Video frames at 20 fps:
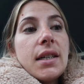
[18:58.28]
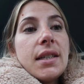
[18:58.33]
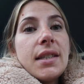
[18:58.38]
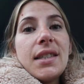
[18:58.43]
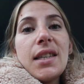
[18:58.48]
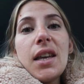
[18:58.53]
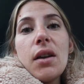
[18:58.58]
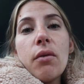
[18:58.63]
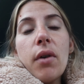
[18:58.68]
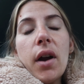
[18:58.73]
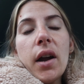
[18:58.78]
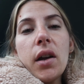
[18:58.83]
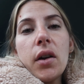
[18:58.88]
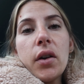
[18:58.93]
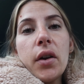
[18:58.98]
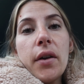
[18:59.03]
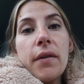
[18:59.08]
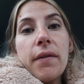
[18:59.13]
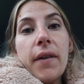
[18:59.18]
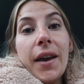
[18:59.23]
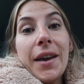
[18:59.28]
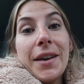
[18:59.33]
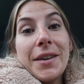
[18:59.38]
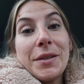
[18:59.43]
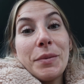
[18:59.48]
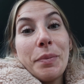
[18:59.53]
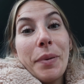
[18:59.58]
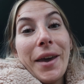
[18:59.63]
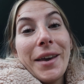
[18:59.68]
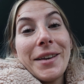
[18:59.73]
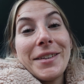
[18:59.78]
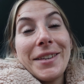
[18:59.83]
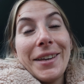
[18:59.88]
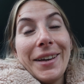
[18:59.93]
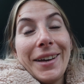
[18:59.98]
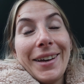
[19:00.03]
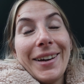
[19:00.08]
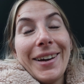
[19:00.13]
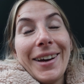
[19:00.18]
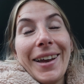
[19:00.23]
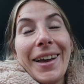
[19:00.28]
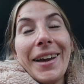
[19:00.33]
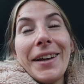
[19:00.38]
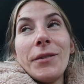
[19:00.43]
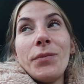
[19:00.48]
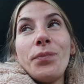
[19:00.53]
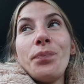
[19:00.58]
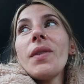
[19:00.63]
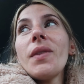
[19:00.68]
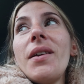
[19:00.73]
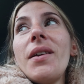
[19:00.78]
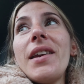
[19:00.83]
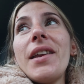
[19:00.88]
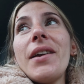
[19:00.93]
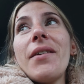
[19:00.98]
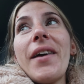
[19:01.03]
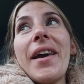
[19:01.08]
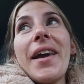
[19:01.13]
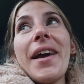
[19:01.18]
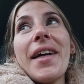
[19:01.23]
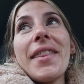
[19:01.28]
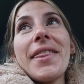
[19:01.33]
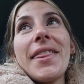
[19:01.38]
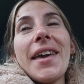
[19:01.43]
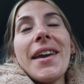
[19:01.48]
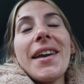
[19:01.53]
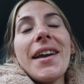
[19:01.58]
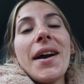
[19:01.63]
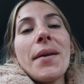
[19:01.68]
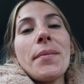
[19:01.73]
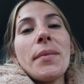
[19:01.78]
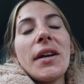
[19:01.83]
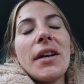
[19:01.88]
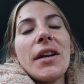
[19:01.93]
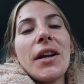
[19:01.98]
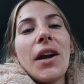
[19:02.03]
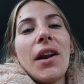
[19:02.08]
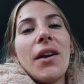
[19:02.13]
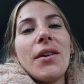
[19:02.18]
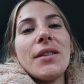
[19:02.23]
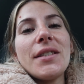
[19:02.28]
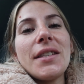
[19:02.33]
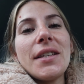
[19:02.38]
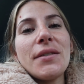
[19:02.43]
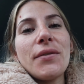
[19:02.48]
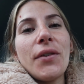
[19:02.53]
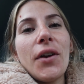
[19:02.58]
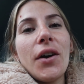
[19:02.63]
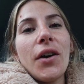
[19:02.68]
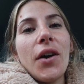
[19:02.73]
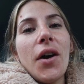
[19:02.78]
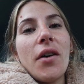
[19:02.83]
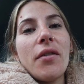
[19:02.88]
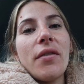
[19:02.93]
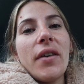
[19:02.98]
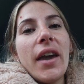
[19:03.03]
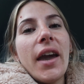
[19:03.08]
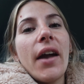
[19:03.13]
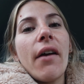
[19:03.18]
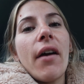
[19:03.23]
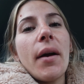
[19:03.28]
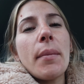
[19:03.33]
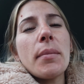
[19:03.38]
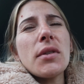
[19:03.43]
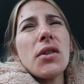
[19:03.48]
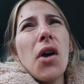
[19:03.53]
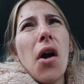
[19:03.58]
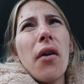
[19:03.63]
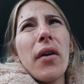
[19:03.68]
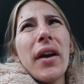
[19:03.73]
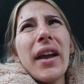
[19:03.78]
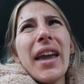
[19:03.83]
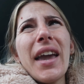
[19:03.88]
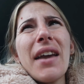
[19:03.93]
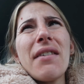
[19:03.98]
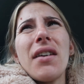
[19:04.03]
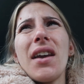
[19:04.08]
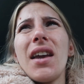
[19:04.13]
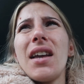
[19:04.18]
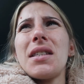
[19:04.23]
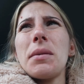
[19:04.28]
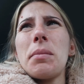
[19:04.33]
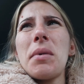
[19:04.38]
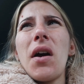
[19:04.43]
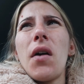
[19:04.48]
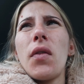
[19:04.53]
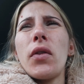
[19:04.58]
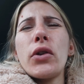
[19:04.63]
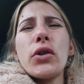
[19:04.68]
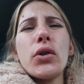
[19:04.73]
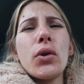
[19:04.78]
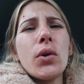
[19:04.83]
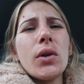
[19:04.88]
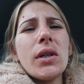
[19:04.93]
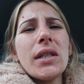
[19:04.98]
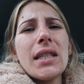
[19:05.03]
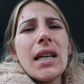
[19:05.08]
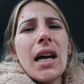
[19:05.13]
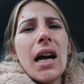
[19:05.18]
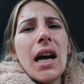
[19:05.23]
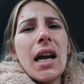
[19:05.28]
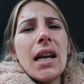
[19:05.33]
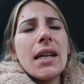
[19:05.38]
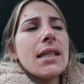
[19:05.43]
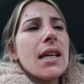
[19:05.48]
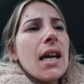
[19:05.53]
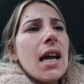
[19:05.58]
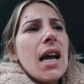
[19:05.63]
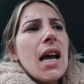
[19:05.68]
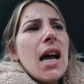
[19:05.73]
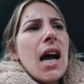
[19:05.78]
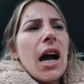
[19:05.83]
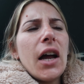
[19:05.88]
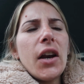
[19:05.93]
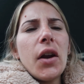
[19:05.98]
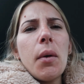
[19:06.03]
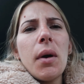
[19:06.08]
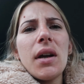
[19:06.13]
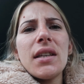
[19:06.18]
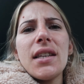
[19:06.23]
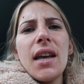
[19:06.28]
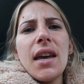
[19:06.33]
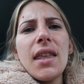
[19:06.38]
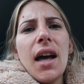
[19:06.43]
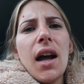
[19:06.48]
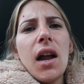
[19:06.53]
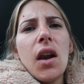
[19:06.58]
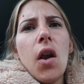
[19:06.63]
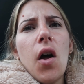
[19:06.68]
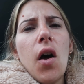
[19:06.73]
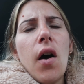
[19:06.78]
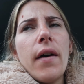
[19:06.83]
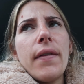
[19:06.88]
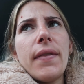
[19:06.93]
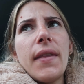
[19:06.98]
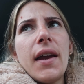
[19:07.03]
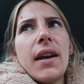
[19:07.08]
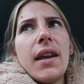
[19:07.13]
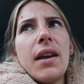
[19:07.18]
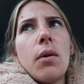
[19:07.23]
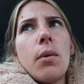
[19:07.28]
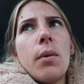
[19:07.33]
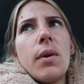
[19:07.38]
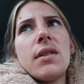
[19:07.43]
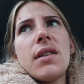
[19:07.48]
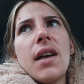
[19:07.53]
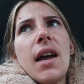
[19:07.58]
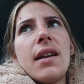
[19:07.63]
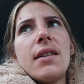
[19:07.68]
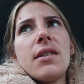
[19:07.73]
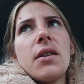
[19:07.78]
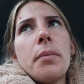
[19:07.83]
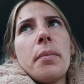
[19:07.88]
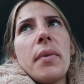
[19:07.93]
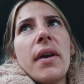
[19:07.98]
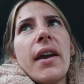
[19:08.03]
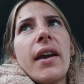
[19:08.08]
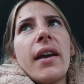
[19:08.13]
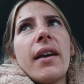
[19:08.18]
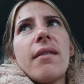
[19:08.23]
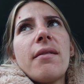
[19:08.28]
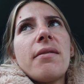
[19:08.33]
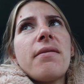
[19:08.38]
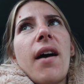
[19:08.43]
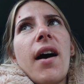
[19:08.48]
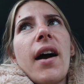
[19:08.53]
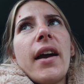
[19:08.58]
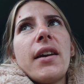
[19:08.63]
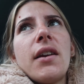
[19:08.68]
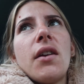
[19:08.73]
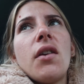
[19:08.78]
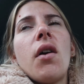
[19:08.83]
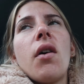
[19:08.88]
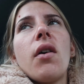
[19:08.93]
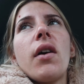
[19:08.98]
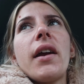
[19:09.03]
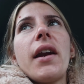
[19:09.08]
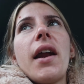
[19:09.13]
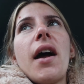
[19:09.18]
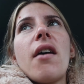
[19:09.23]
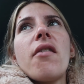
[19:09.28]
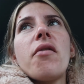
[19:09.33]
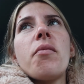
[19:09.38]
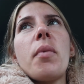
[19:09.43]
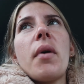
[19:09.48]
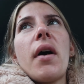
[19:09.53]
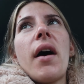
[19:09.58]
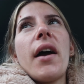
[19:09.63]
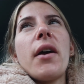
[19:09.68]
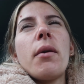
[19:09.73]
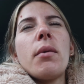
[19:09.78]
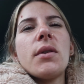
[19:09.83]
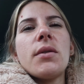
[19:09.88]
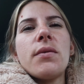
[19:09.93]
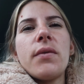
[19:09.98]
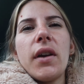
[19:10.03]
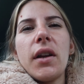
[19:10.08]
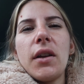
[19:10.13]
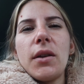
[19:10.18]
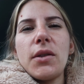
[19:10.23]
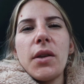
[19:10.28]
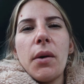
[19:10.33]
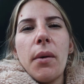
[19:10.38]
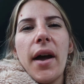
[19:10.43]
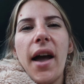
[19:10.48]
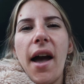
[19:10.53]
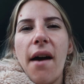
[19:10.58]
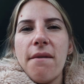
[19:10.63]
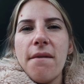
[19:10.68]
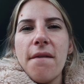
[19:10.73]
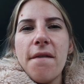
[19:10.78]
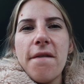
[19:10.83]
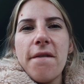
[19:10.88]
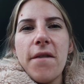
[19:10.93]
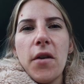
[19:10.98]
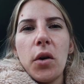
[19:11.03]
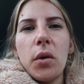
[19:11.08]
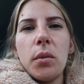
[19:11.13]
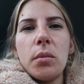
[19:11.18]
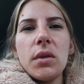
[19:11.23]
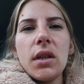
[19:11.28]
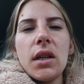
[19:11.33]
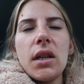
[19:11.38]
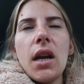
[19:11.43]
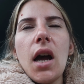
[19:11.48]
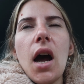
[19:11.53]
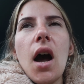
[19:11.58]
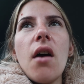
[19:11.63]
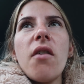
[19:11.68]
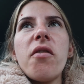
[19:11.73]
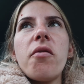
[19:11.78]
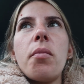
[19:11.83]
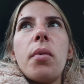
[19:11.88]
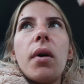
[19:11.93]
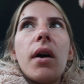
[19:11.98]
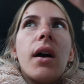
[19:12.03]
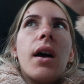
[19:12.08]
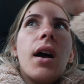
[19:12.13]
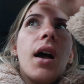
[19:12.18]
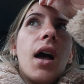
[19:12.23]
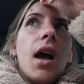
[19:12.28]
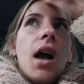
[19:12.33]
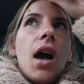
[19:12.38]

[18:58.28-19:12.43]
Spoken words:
sit right on her face, basically. Anyway, I think I'm gonna close this vlog off here. I'm sorry if it is a bit on the shorter side. I know I say that a lot and then it always ends up being fine and long enough, but I always feel as though I haven't filmed enough, but